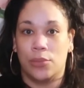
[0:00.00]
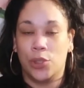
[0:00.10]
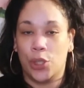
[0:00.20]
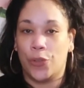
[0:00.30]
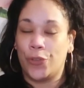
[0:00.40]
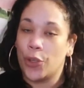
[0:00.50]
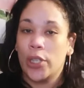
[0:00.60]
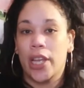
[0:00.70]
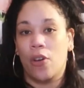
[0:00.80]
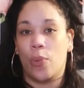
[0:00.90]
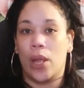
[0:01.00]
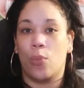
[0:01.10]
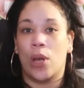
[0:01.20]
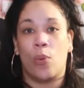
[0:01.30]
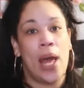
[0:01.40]
knew fully aware of
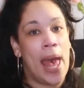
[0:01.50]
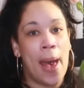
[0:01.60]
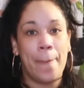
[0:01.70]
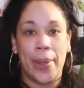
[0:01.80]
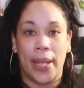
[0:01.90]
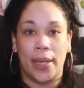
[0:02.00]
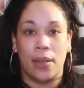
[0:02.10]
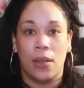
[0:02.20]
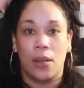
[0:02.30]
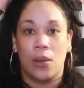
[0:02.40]
what will happen